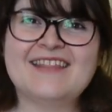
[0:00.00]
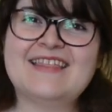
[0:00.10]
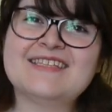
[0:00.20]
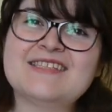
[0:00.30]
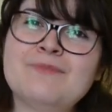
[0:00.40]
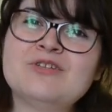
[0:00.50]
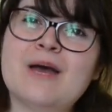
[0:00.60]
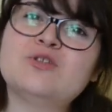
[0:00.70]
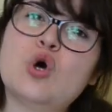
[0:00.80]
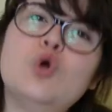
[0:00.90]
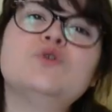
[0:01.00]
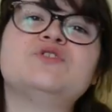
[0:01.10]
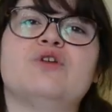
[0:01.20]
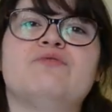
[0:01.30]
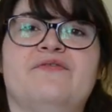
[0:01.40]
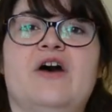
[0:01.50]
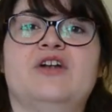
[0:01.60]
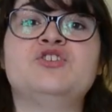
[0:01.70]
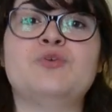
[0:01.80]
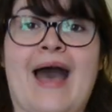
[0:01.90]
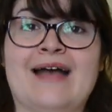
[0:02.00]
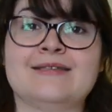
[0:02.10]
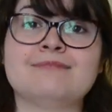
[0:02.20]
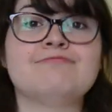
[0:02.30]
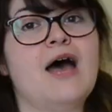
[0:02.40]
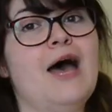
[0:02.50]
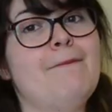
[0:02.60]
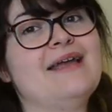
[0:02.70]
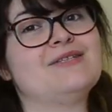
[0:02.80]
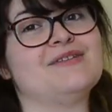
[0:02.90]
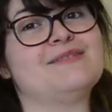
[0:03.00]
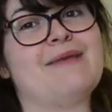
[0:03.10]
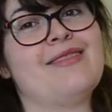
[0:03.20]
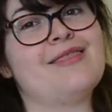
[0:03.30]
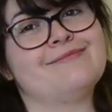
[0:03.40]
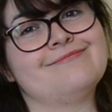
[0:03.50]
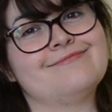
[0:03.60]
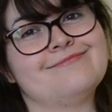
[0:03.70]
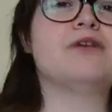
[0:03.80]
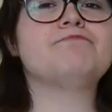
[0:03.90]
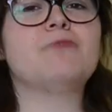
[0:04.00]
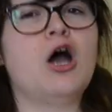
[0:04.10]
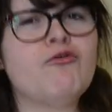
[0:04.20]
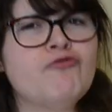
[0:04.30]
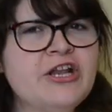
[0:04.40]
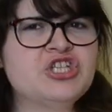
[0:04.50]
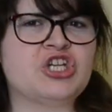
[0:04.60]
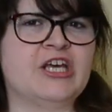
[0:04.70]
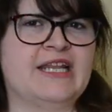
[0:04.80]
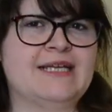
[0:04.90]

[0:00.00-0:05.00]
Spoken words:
They're sometimes also referred to as a metalsmith. Originally,